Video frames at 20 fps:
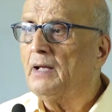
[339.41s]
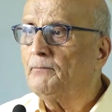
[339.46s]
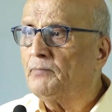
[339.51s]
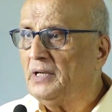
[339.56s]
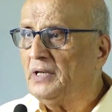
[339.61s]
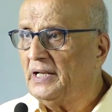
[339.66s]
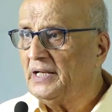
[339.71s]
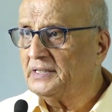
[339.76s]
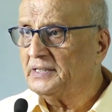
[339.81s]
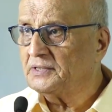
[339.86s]

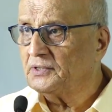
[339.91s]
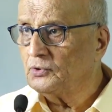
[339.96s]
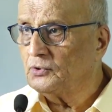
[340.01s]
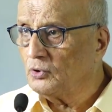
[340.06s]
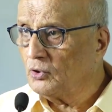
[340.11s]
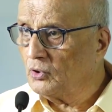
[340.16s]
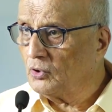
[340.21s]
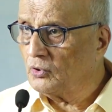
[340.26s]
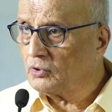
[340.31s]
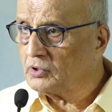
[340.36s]
Please
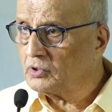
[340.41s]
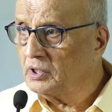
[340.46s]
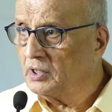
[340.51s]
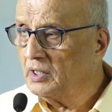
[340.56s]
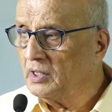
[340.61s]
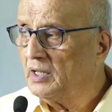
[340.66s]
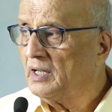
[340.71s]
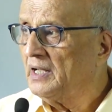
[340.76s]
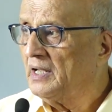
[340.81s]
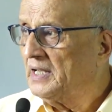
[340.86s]
note,
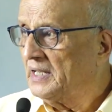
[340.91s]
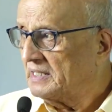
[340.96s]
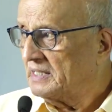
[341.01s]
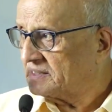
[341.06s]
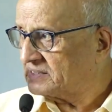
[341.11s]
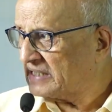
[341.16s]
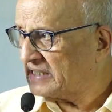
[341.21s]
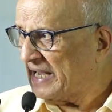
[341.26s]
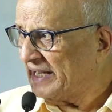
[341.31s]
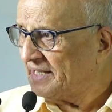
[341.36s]

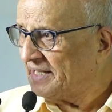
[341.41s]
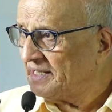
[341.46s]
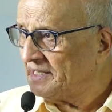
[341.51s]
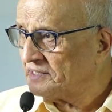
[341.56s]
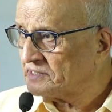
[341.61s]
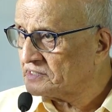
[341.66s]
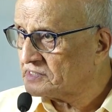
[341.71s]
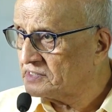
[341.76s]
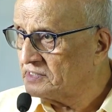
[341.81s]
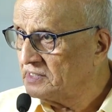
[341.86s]

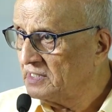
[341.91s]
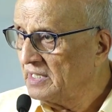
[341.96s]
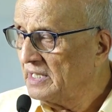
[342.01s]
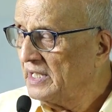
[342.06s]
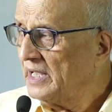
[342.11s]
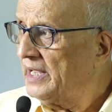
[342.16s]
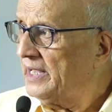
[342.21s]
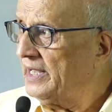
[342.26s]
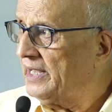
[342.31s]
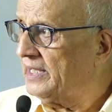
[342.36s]
science
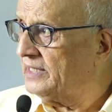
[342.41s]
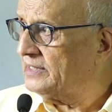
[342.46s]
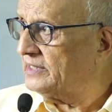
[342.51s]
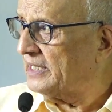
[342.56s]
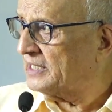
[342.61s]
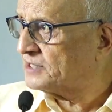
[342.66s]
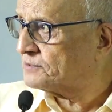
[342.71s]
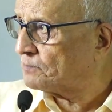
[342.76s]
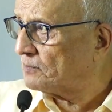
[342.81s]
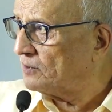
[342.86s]
is
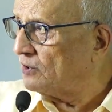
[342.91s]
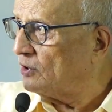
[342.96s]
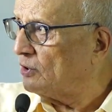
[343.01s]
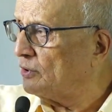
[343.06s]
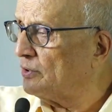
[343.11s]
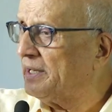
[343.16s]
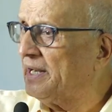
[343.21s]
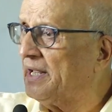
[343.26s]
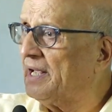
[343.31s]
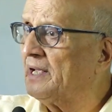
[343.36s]

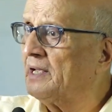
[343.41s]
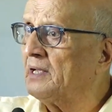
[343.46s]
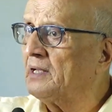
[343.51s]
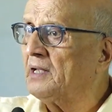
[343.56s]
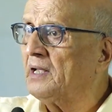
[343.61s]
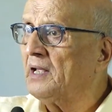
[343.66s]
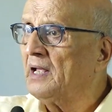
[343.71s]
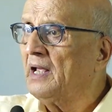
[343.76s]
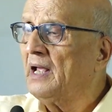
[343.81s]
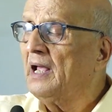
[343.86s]
exploring
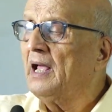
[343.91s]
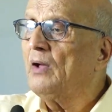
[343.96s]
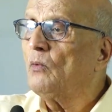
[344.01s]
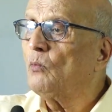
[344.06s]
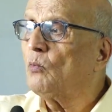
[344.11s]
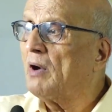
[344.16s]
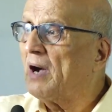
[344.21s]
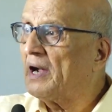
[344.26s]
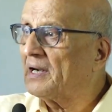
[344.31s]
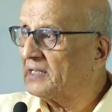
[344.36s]

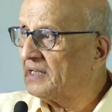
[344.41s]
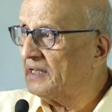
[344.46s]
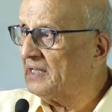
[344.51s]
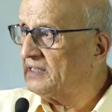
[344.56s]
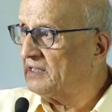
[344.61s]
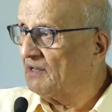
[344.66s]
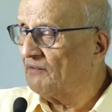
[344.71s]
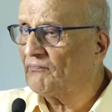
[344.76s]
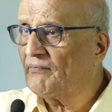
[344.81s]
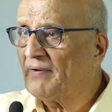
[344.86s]
what
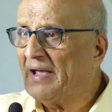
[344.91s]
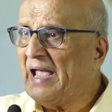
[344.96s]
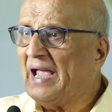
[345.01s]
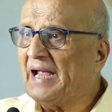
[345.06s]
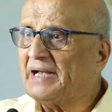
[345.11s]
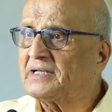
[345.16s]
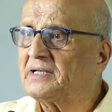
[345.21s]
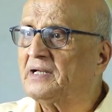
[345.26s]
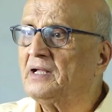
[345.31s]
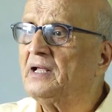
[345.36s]
is a
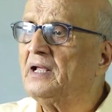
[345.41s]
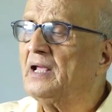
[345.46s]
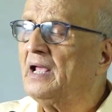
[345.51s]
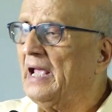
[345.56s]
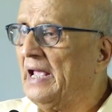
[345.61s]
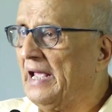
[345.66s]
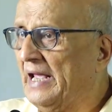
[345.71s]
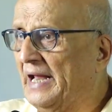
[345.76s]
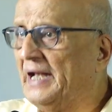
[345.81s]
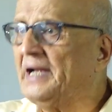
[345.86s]
fact
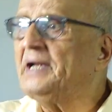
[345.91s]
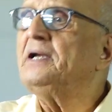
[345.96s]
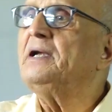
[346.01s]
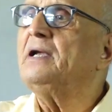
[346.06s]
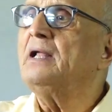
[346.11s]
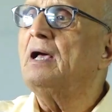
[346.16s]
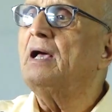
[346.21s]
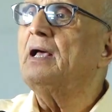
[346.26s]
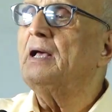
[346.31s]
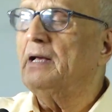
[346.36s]

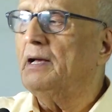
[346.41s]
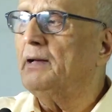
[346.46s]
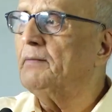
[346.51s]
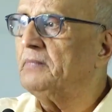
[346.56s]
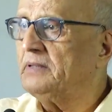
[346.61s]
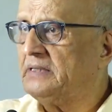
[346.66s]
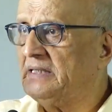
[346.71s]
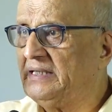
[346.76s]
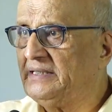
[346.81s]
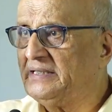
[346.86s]
and
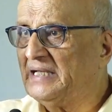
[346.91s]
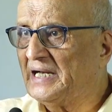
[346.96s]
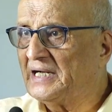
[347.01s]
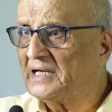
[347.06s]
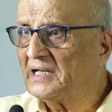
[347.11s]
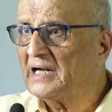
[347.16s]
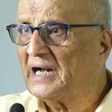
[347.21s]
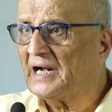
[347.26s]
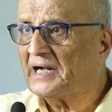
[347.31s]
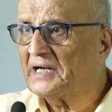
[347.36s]
the
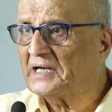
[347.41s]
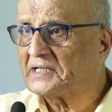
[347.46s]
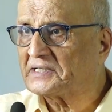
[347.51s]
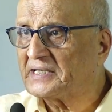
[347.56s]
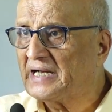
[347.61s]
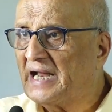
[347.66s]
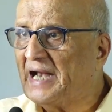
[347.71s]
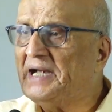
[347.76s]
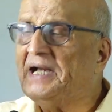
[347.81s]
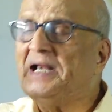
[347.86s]
general
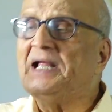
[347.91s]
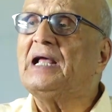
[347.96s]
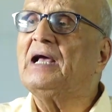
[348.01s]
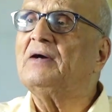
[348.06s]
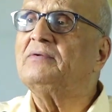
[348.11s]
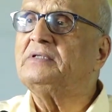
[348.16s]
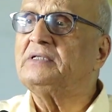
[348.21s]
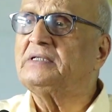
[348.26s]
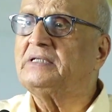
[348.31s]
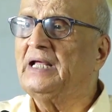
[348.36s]
understanding
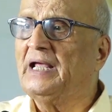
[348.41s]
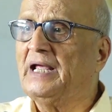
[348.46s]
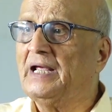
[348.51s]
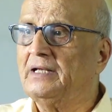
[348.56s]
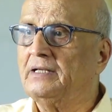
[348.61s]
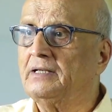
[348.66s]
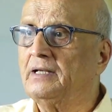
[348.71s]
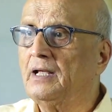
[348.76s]
of the thing.